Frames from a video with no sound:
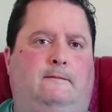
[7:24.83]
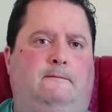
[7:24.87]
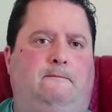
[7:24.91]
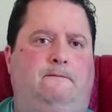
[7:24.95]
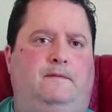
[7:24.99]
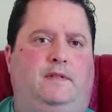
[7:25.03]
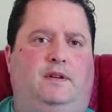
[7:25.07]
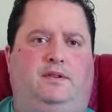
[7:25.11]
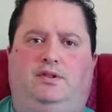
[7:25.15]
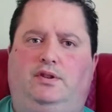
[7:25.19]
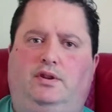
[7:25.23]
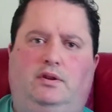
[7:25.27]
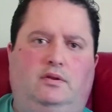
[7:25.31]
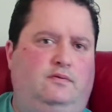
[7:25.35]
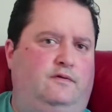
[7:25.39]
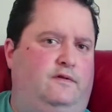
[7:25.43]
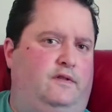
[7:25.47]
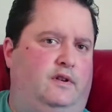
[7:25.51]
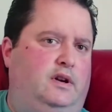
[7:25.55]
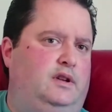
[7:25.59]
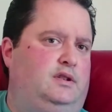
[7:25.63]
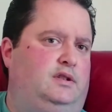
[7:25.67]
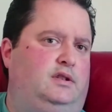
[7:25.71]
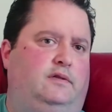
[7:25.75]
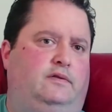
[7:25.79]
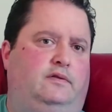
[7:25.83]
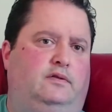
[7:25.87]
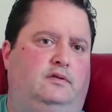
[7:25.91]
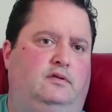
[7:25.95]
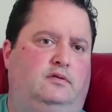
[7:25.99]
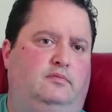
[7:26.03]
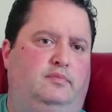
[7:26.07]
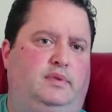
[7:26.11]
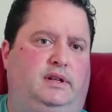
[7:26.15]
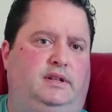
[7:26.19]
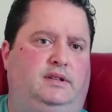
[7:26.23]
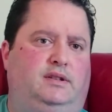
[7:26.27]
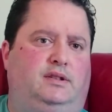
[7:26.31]
They're two very
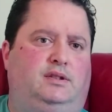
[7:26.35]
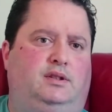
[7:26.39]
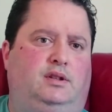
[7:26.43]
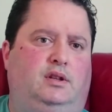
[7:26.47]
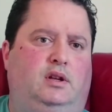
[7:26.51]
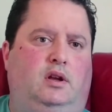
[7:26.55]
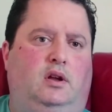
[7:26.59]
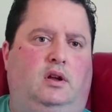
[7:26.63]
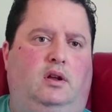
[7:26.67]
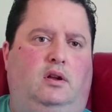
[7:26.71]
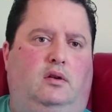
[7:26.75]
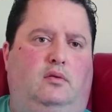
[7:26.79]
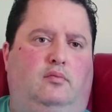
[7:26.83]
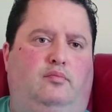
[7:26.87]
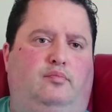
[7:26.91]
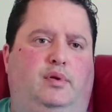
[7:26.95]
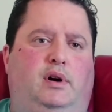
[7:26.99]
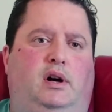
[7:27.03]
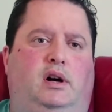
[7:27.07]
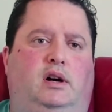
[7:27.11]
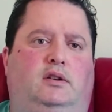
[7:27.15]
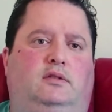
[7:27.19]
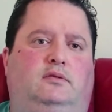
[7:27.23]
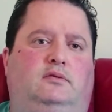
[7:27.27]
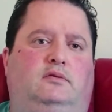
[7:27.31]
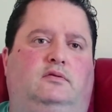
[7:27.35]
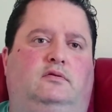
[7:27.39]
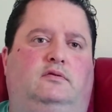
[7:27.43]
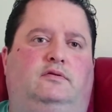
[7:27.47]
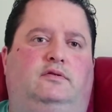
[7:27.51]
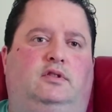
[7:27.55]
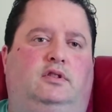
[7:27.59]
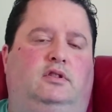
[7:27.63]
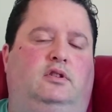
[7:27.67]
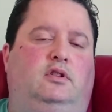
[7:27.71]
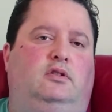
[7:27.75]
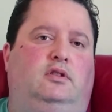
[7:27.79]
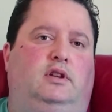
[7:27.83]
different beasts, but for
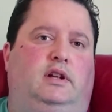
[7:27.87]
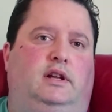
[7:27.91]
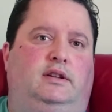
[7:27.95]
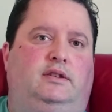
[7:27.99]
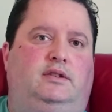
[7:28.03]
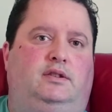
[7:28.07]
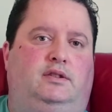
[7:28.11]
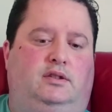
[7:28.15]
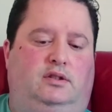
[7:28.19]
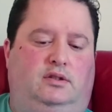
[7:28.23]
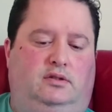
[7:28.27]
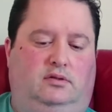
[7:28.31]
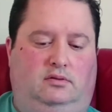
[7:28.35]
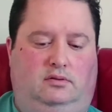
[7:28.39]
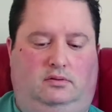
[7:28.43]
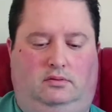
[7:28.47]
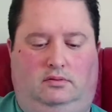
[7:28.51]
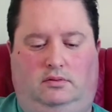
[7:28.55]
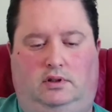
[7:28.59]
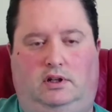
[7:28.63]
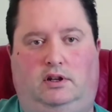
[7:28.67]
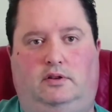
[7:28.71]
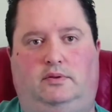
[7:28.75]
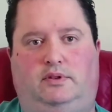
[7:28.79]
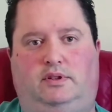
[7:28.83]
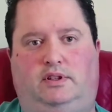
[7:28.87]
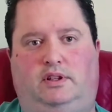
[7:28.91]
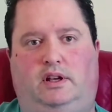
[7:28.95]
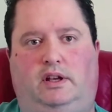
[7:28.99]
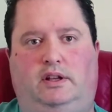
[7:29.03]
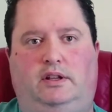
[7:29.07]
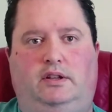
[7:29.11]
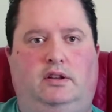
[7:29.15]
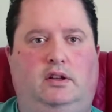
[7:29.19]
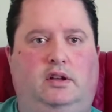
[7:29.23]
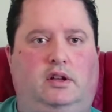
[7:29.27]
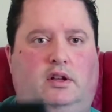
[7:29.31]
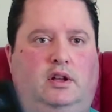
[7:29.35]
a lot less, I would
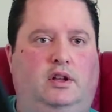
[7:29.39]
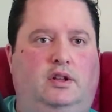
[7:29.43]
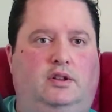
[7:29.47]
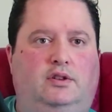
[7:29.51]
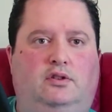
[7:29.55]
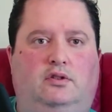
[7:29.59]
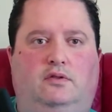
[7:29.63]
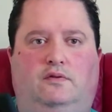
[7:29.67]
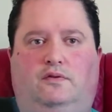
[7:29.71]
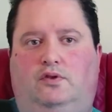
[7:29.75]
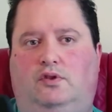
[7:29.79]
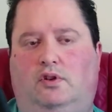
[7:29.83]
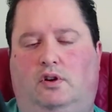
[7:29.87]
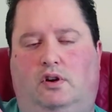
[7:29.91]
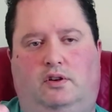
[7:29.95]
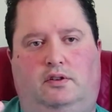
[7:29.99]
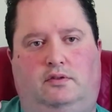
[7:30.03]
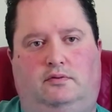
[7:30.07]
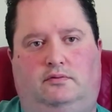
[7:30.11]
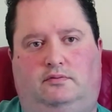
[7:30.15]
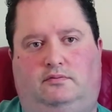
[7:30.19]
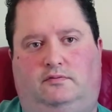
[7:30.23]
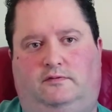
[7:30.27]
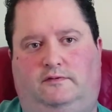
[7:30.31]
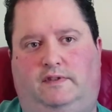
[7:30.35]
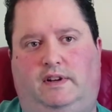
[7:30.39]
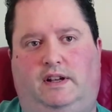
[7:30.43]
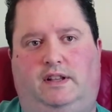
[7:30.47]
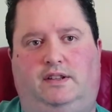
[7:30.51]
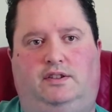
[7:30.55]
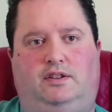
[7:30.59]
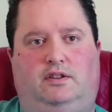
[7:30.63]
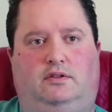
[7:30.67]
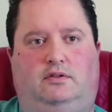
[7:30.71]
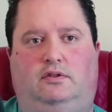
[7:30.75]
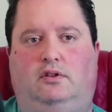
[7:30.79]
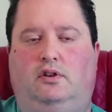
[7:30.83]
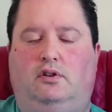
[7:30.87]
say, you've got Face
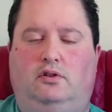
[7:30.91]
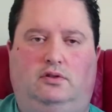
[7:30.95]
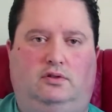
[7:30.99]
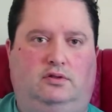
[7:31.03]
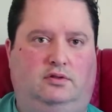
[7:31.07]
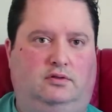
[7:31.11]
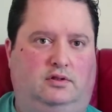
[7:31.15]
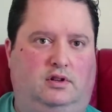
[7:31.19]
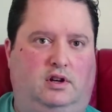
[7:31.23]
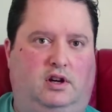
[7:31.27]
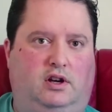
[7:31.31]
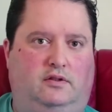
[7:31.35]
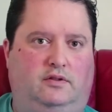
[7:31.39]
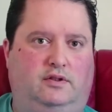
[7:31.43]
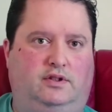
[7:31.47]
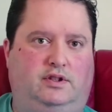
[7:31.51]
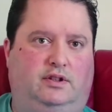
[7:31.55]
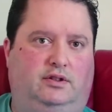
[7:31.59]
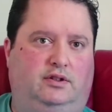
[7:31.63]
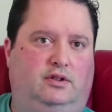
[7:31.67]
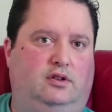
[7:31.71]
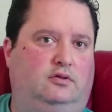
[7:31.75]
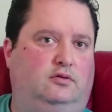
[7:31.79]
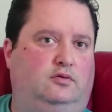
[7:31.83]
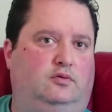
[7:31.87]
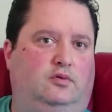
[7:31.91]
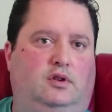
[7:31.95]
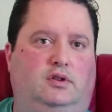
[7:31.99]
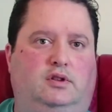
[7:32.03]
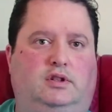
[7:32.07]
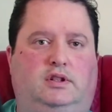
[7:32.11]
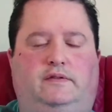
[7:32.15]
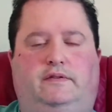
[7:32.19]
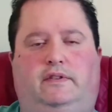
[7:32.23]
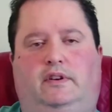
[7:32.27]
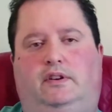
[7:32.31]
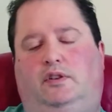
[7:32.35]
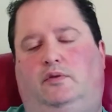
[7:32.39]
Unlock, Iris Unlock
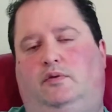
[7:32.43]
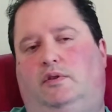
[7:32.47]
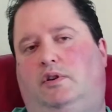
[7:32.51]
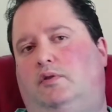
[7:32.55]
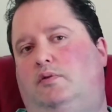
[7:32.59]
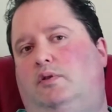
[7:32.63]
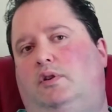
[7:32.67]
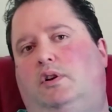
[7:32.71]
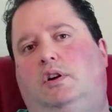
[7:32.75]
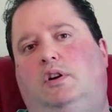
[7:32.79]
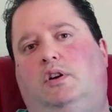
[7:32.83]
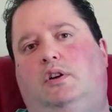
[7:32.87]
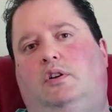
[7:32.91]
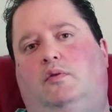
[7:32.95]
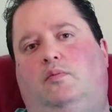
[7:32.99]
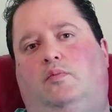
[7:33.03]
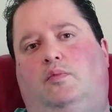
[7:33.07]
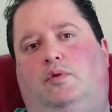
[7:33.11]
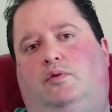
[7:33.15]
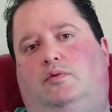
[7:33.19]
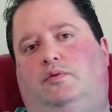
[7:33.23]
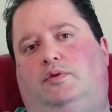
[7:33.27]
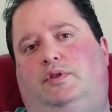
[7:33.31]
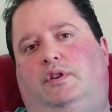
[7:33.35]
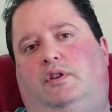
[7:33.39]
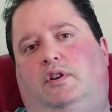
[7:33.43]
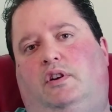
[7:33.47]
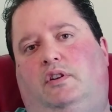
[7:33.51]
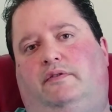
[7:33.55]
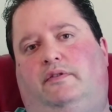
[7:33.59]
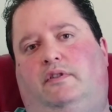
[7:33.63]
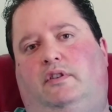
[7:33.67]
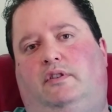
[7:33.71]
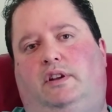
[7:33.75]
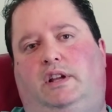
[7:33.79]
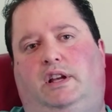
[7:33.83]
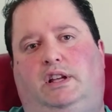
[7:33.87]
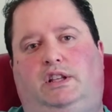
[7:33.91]
works fairly well. Will the
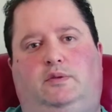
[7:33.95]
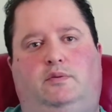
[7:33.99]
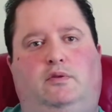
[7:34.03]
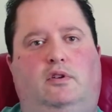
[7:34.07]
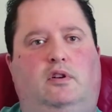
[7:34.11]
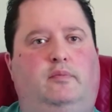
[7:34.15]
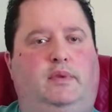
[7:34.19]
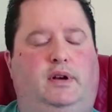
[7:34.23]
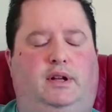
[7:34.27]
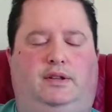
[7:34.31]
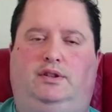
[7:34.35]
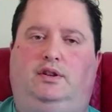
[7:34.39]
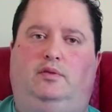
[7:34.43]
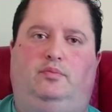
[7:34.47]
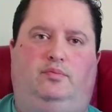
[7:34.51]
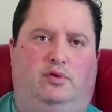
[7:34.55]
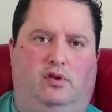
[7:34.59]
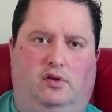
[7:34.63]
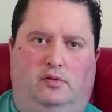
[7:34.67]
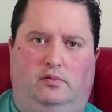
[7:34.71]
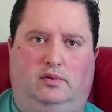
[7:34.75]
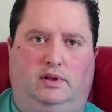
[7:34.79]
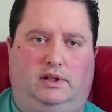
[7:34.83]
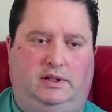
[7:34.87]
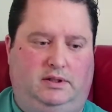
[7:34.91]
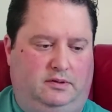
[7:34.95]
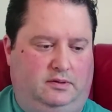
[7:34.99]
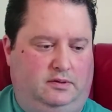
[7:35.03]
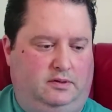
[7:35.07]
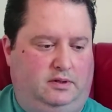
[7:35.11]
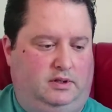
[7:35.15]
iPhone X work better? Probably,